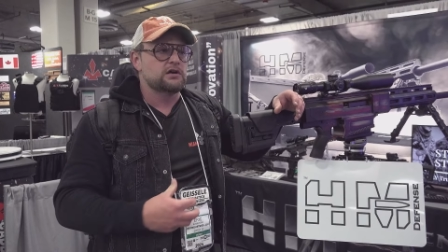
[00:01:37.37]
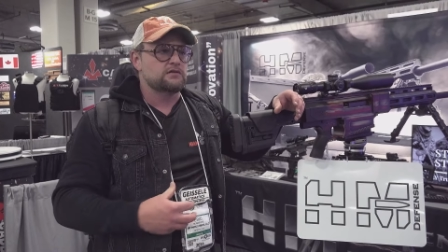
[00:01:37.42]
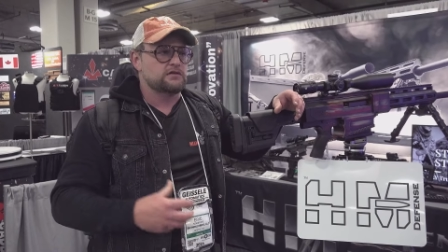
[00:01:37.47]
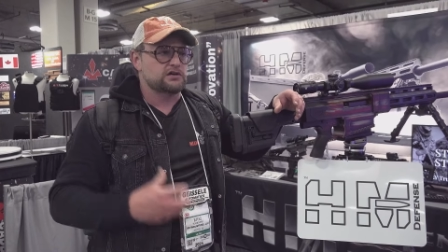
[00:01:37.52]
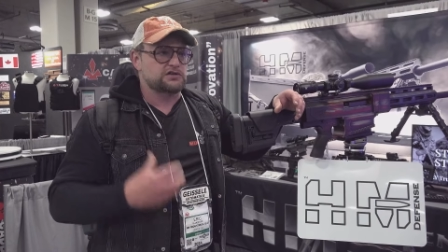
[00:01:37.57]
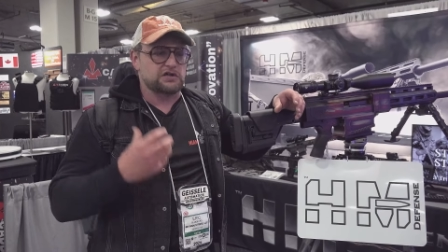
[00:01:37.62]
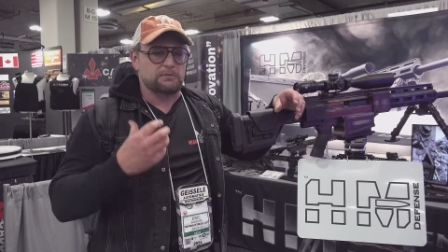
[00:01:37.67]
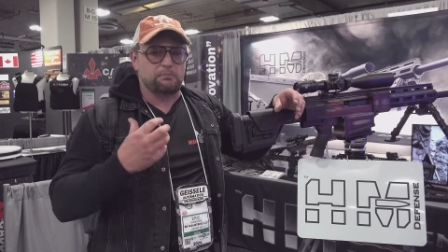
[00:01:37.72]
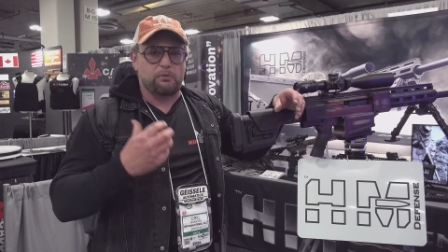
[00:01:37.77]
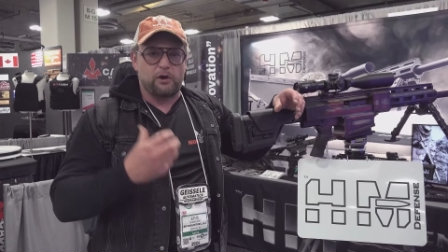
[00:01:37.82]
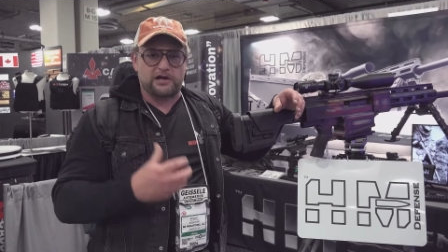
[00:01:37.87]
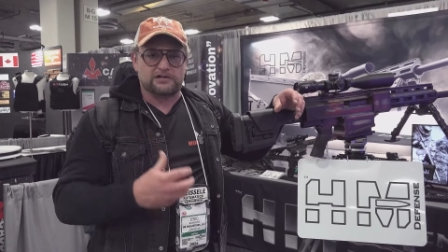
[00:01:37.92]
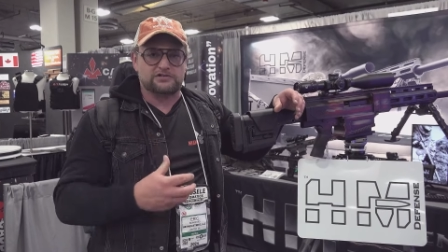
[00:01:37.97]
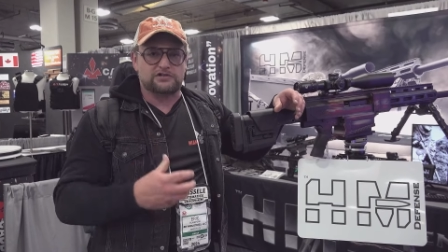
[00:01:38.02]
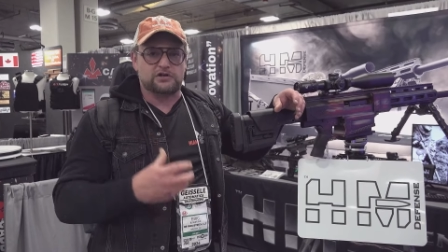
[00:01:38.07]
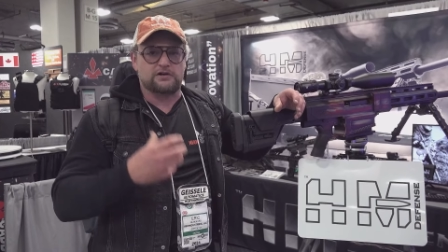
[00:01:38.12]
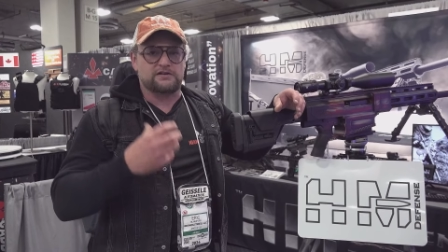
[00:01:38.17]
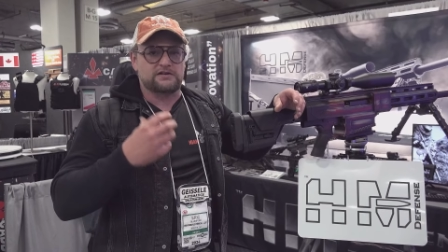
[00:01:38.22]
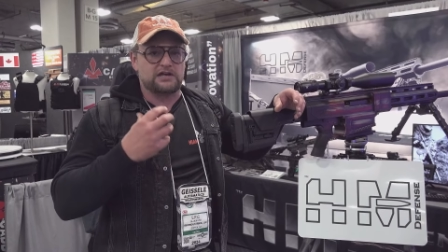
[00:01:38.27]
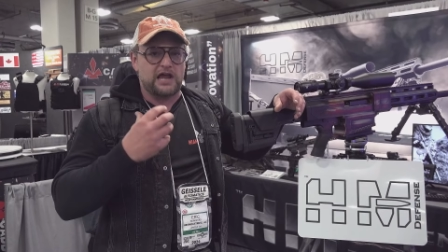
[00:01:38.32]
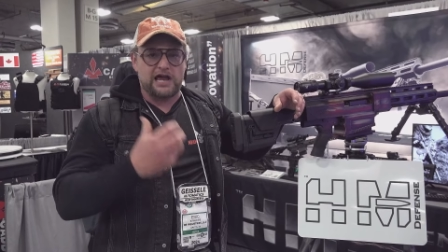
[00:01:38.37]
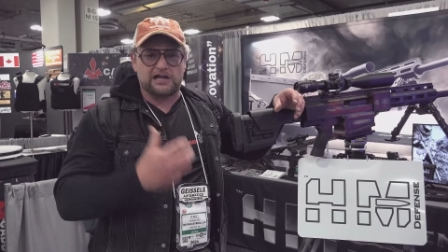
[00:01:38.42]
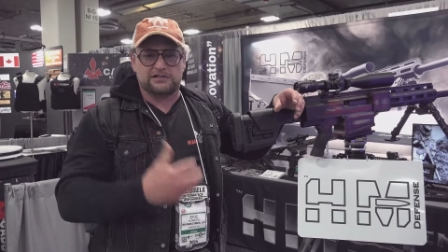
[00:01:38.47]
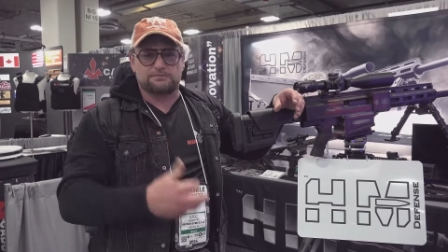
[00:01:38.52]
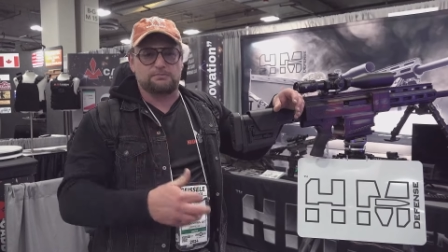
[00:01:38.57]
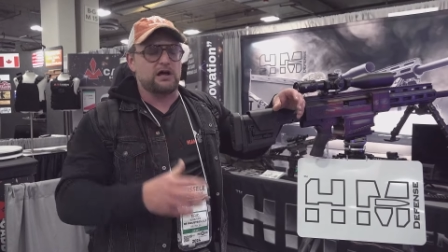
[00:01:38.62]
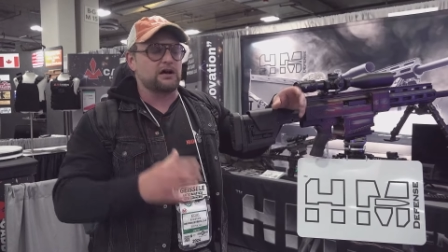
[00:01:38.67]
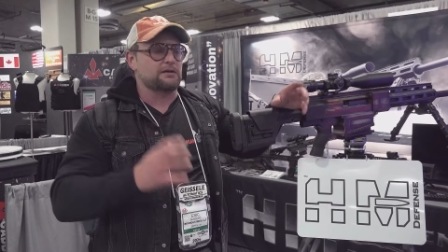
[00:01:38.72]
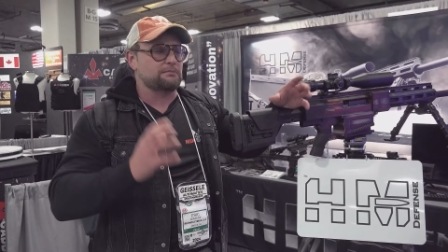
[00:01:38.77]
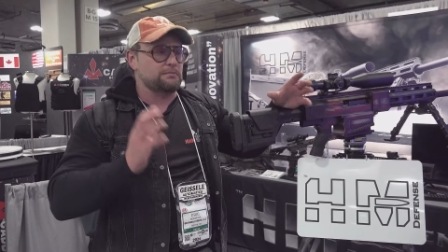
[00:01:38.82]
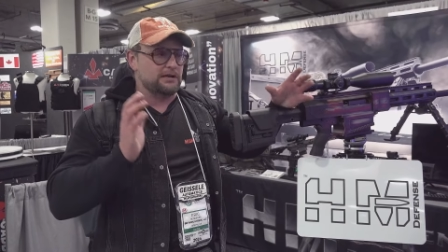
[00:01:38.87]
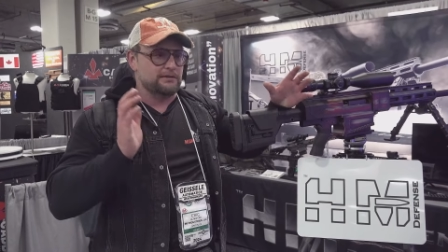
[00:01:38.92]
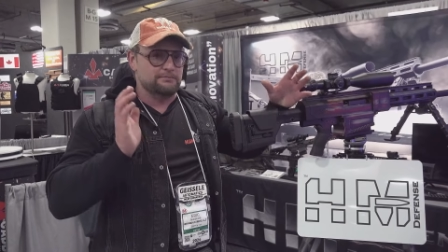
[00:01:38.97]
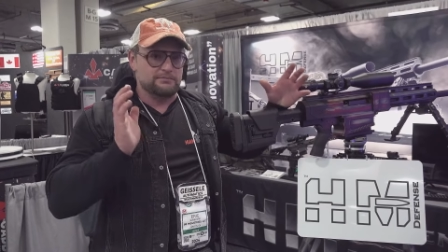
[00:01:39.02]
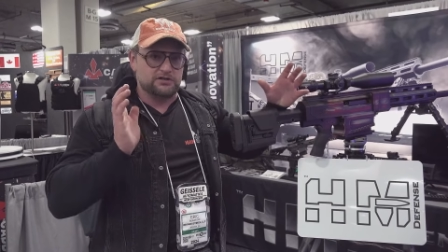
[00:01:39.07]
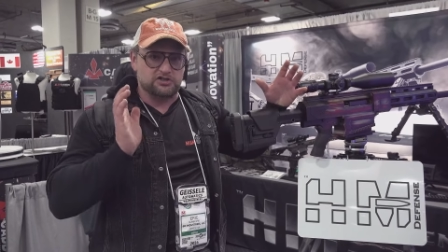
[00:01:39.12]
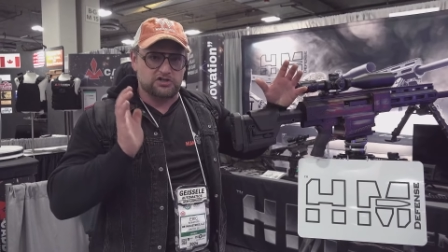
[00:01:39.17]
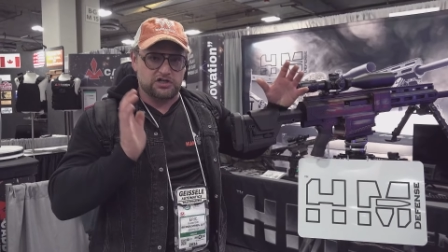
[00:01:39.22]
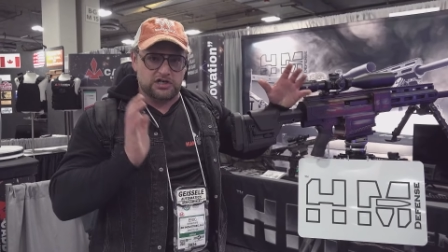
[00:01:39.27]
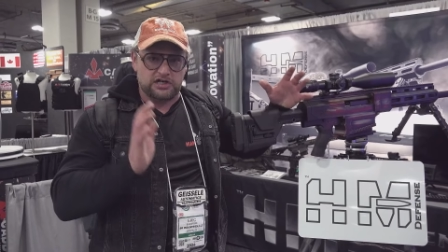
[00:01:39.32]
the suppressor and gas block
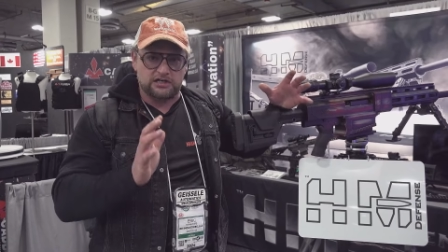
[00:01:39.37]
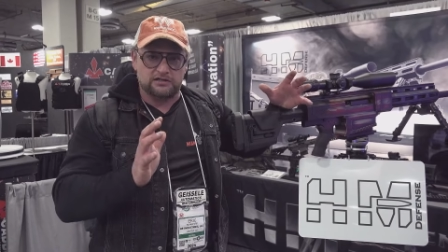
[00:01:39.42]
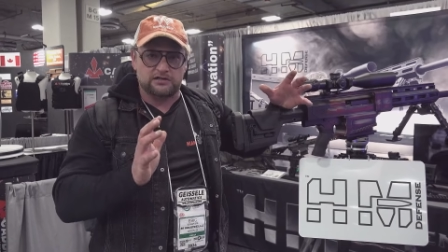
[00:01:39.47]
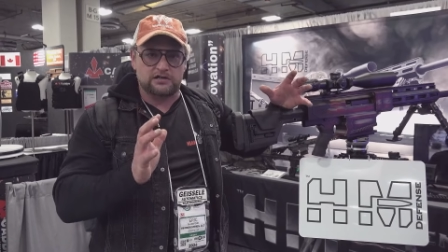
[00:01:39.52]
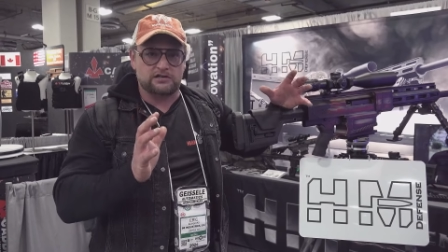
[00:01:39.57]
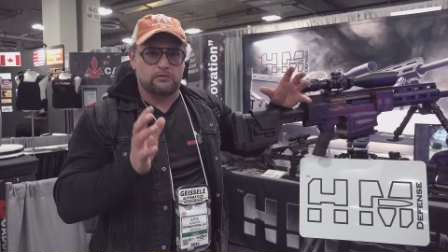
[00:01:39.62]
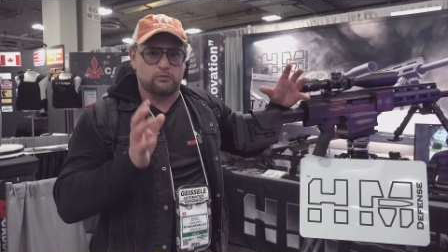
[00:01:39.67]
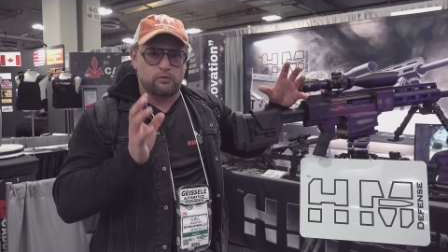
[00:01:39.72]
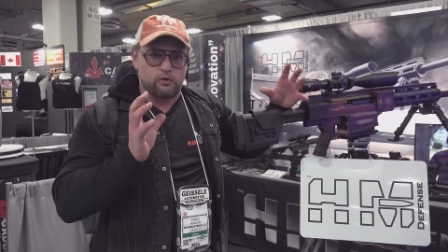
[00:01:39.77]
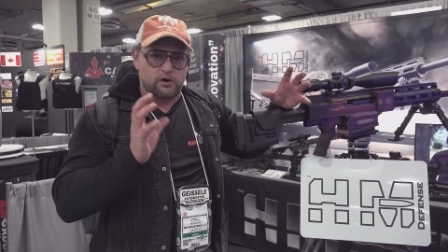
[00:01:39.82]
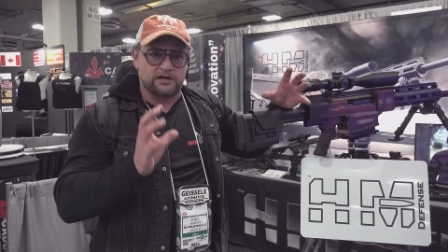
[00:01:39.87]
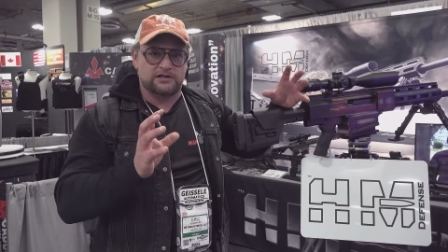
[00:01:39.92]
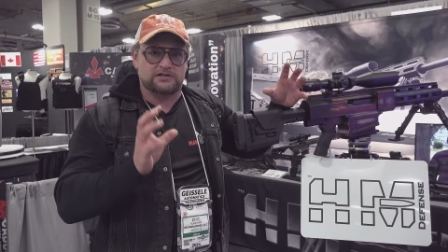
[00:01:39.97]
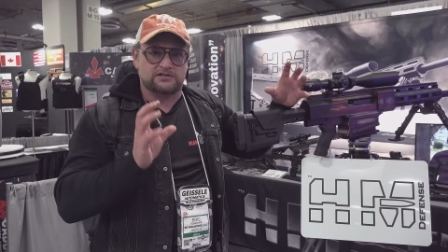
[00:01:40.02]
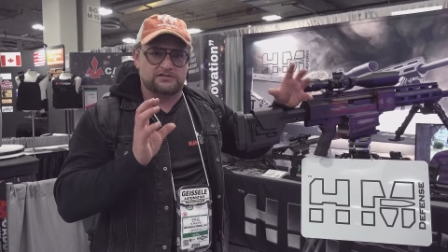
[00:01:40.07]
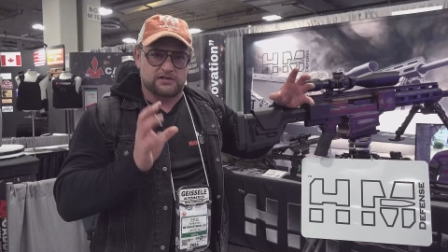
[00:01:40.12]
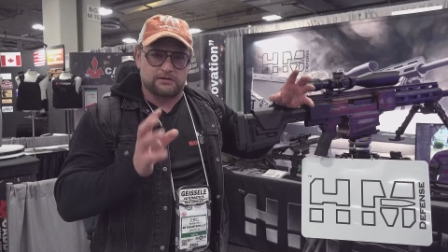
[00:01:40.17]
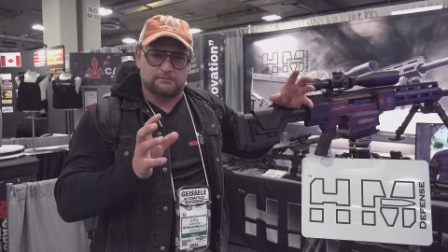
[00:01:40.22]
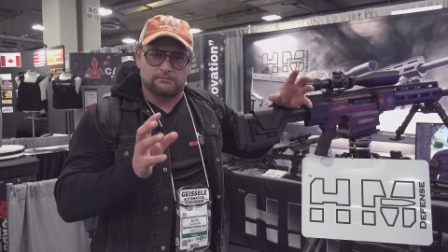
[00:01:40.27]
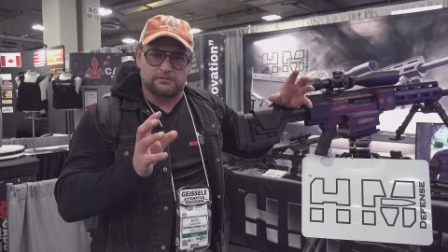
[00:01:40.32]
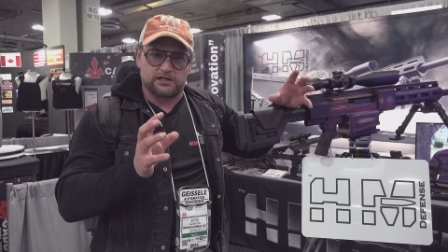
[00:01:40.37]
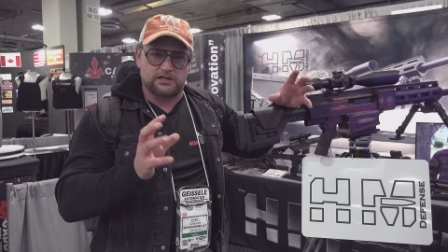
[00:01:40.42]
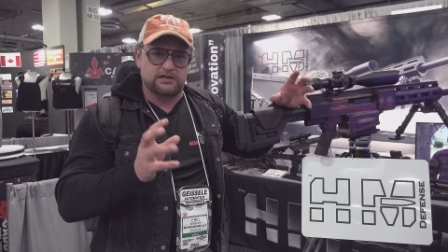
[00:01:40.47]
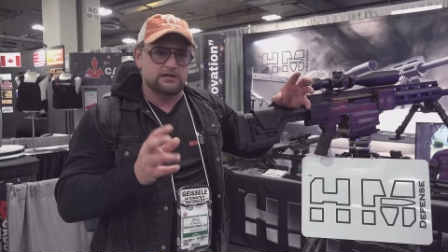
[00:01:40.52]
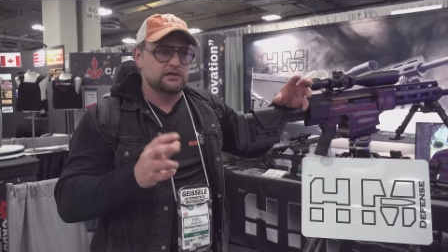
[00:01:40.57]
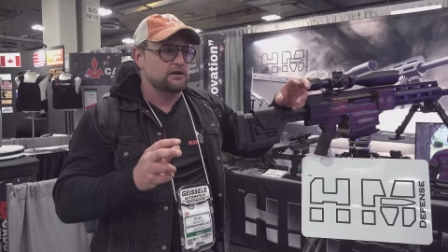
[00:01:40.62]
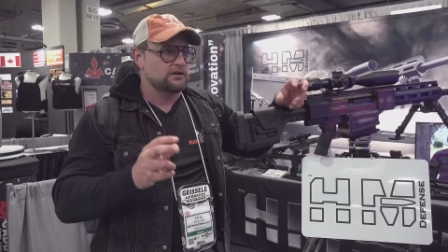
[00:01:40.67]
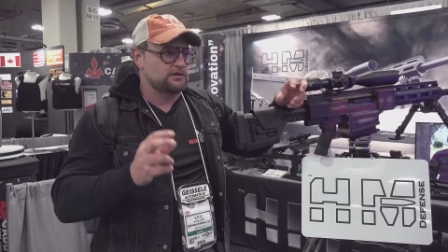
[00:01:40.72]
being machined into one assembly